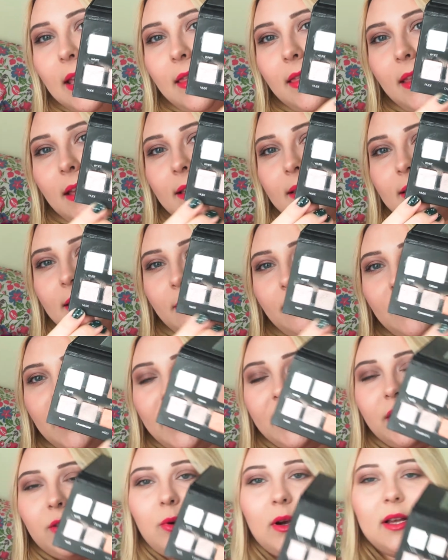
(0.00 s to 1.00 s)
and then some
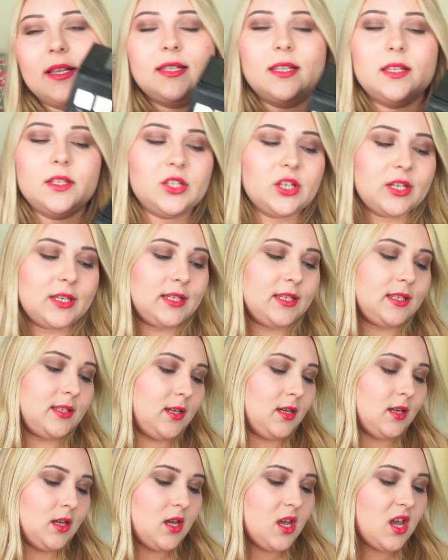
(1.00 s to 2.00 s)
light ones, and
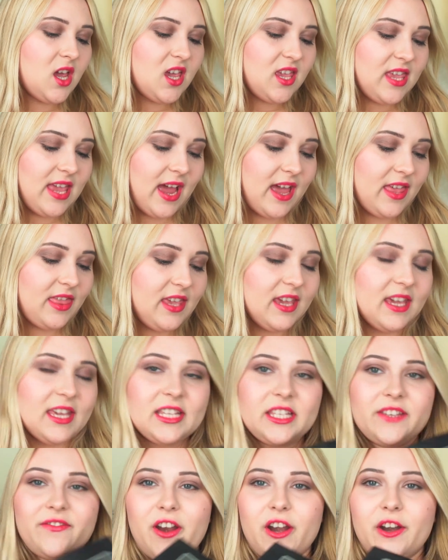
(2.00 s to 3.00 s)
just, yeah, I think
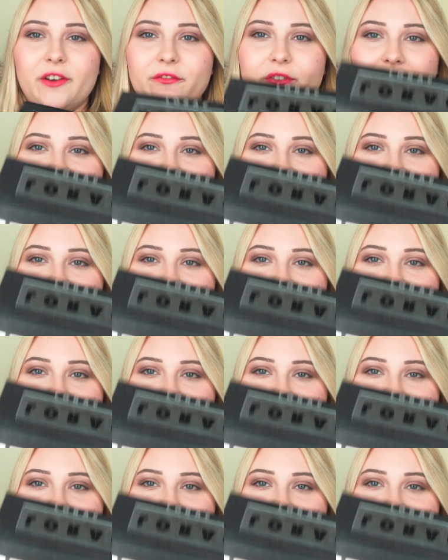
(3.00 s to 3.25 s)
it's very